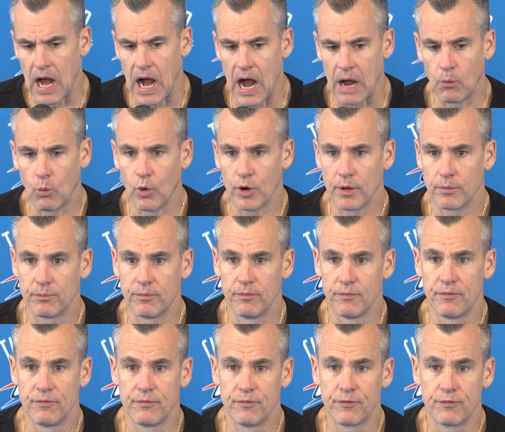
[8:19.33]
I want to
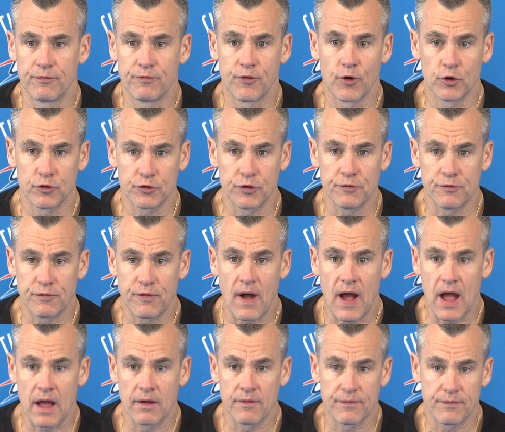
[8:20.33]
first and
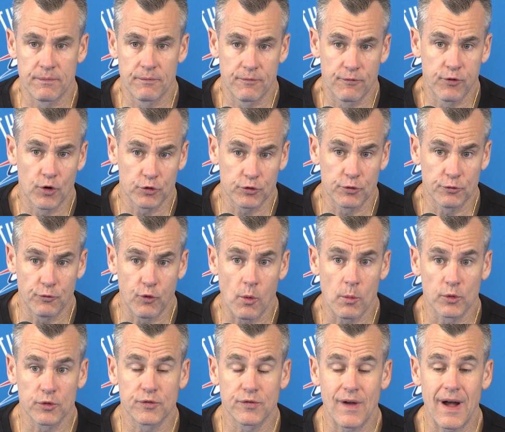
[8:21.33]
fi- first and
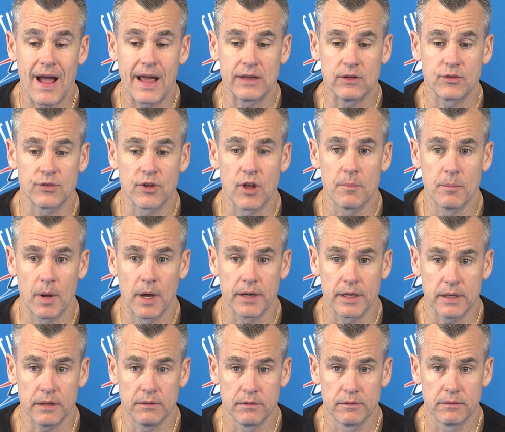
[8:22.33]
foremost find
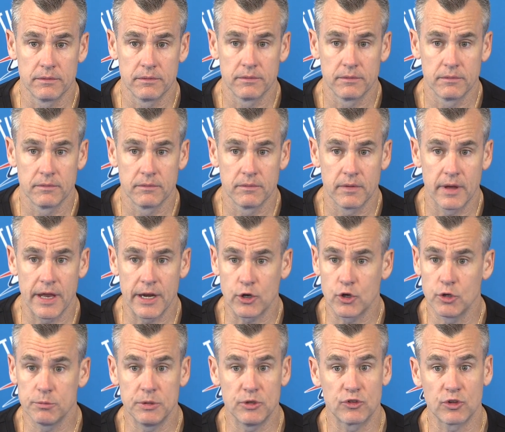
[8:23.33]
somebody, and it
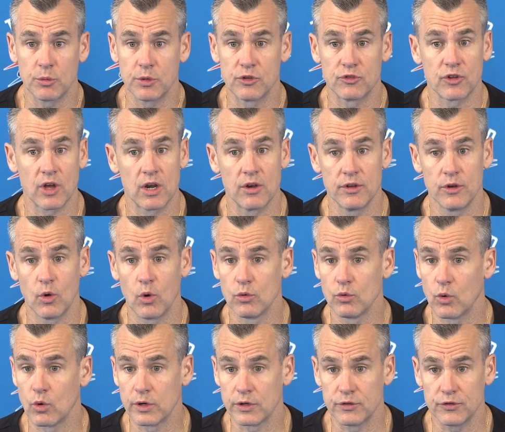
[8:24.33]
could be someone inside of the
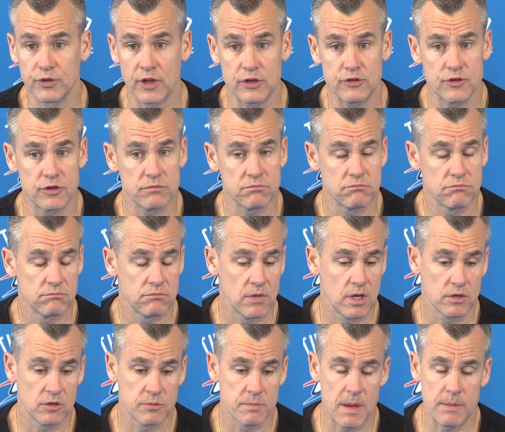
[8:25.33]
own organization.
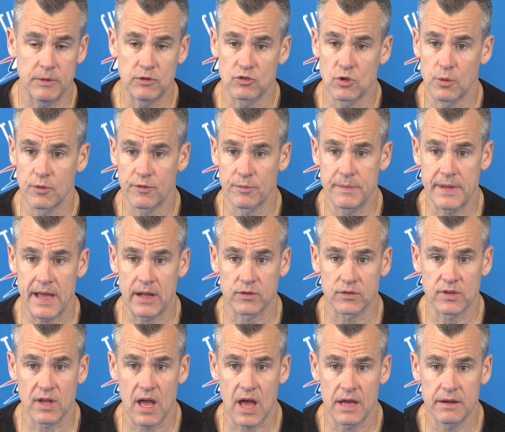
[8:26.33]
It may be someone from the
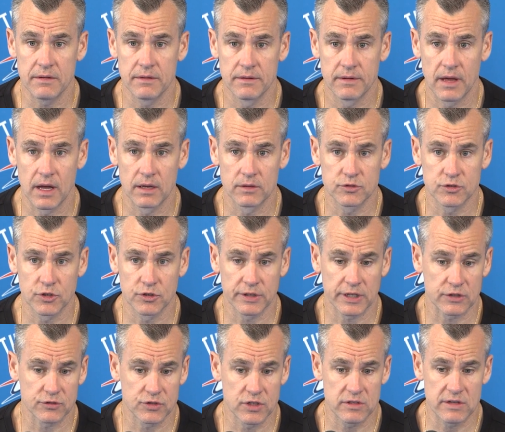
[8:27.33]
outside.
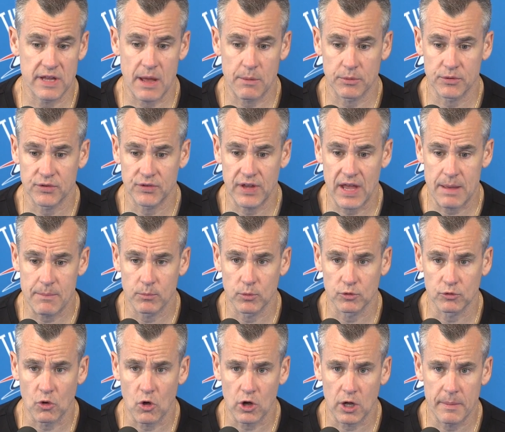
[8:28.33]
Certainly, I'll sit down with Sam. We'll
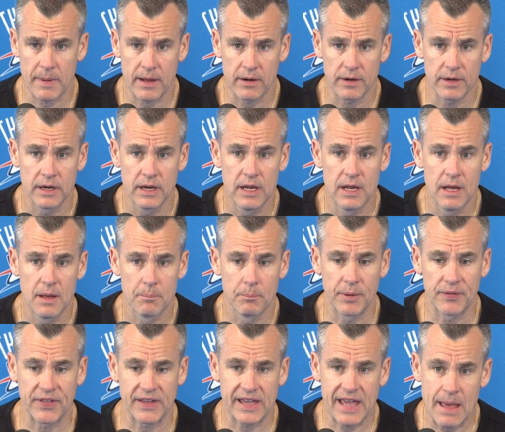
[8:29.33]
talk about it.
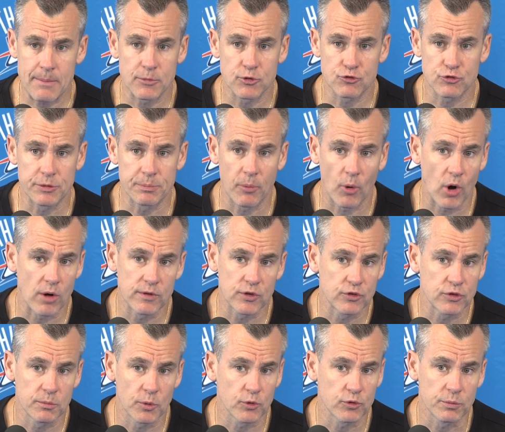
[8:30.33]
But the chemistry part of
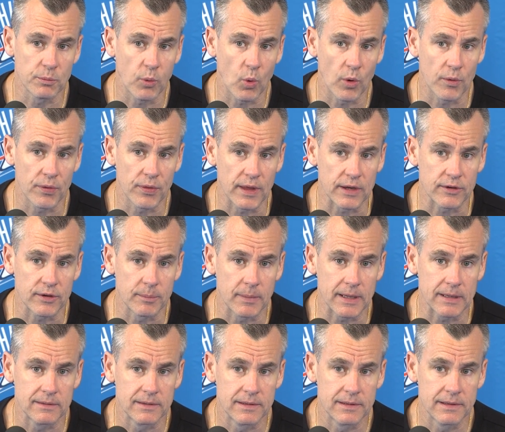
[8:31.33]
it's the most important thing to
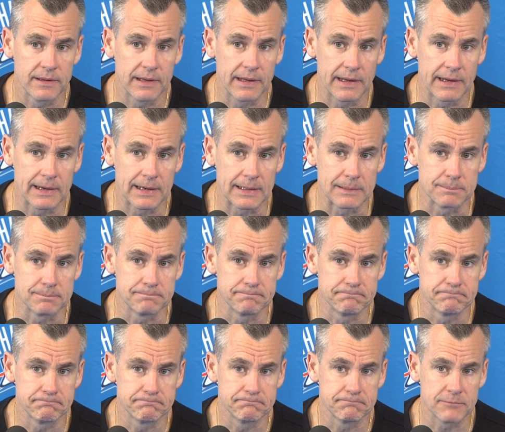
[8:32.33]
me. Um,
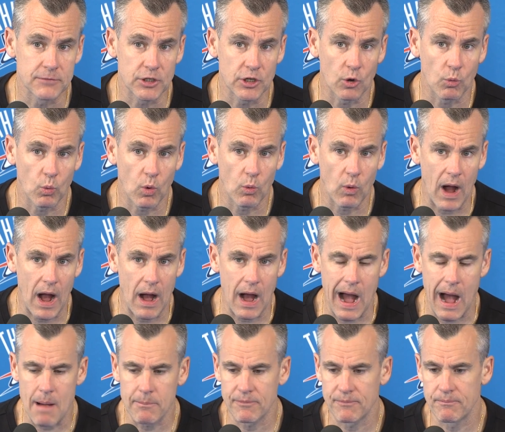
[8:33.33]
you know,
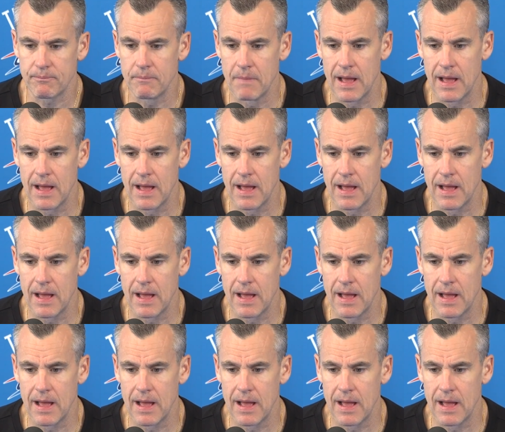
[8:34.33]
I'm